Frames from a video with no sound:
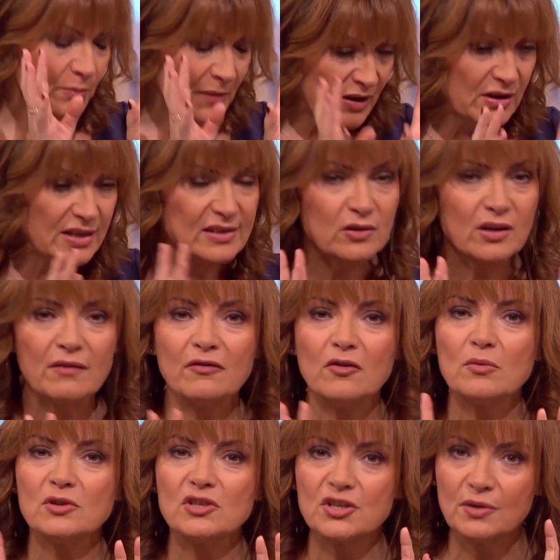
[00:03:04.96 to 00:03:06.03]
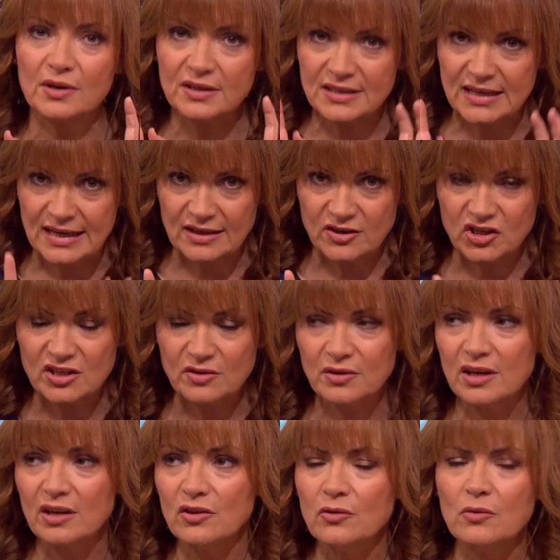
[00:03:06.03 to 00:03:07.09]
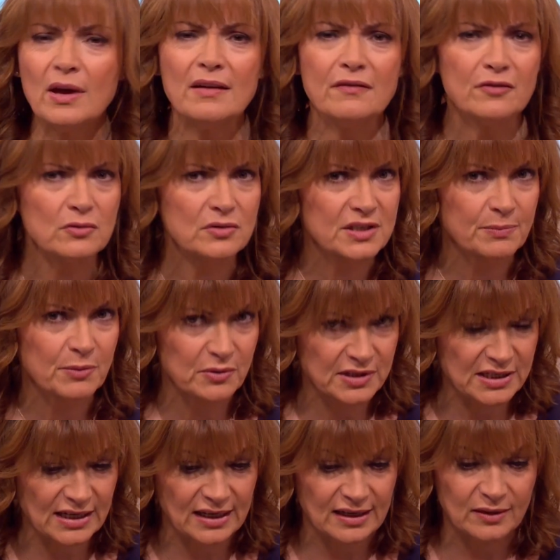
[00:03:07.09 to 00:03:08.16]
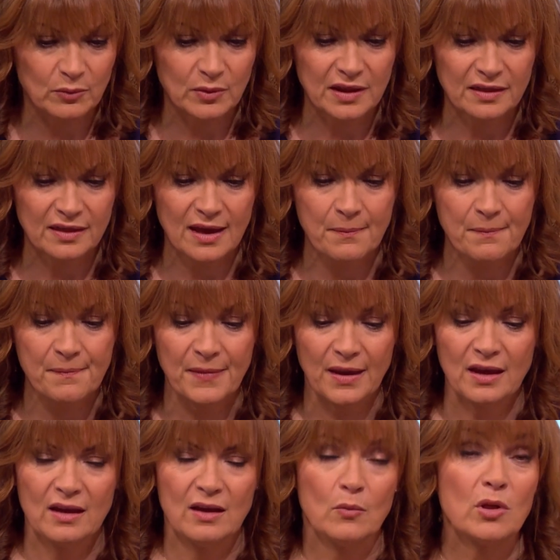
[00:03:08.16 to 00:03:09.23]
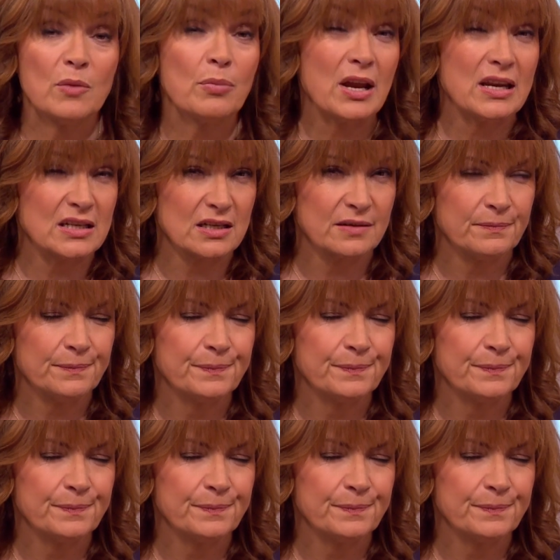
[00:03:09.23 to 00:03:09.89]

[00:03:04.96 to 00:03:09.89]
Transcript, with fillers: Mary is looking forward to her date. She's going UFO spotting with yes. Um, with Brendan.